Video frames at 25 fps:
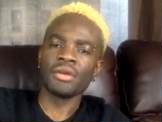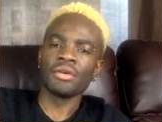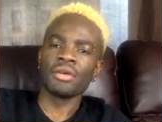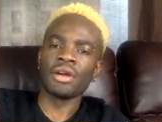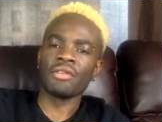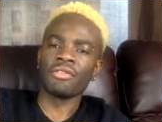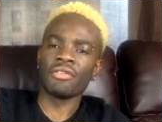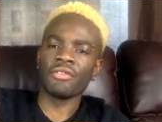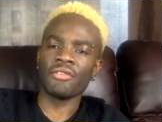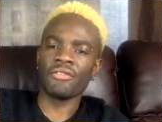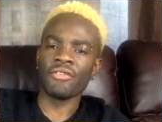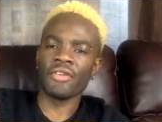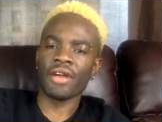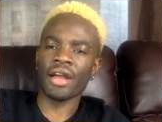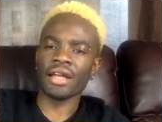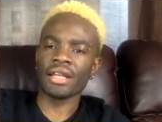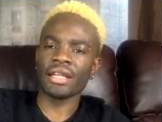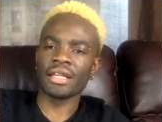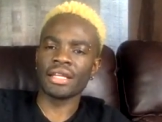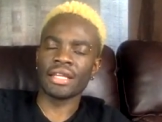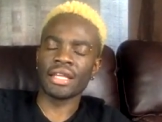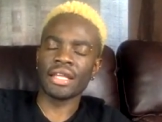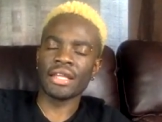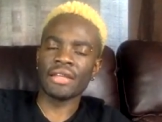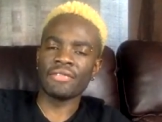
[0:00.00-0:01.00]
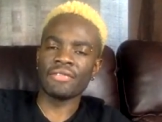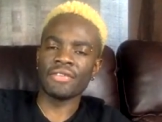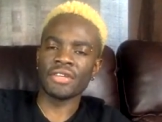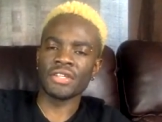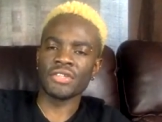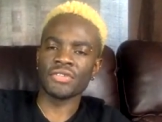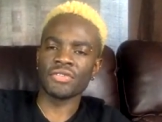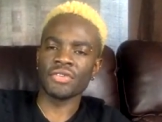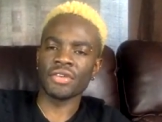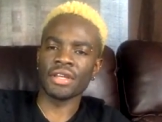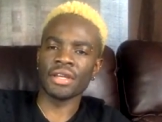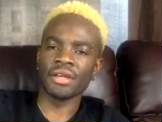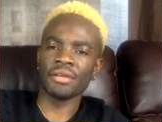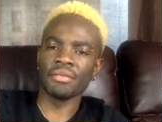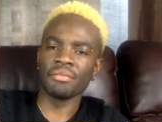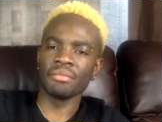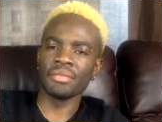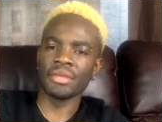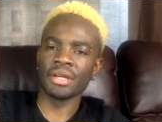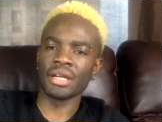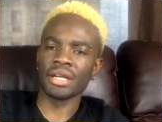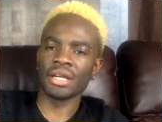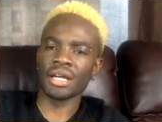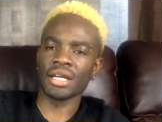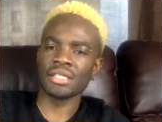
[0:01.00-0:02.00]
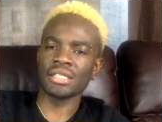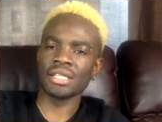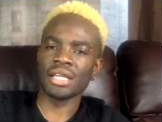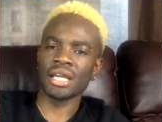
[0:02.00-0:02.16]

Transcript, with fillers: I have to fry the kingfish for him because